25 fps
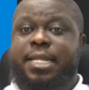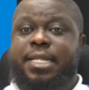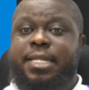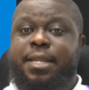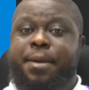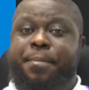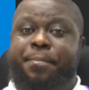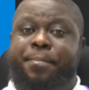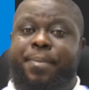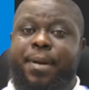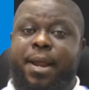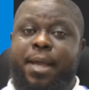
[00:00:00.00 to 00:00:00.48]

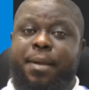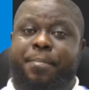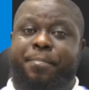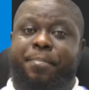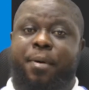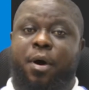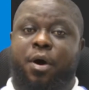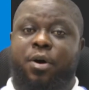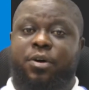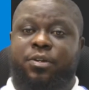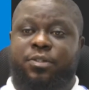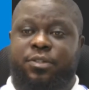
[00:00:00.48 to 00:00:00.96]
They break
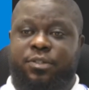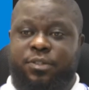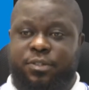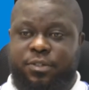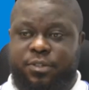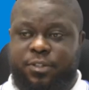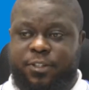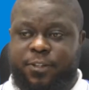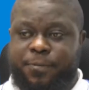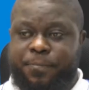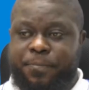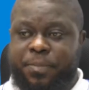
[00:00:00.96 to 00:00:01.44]

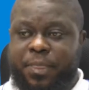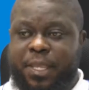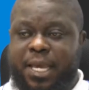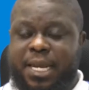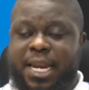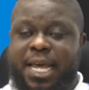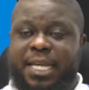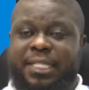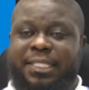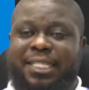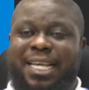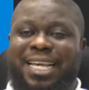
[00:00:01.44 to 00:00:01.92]
bonds.
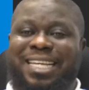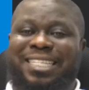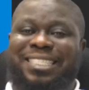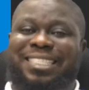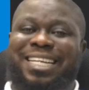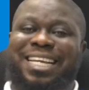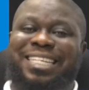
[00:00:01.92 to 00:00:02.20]
In essence,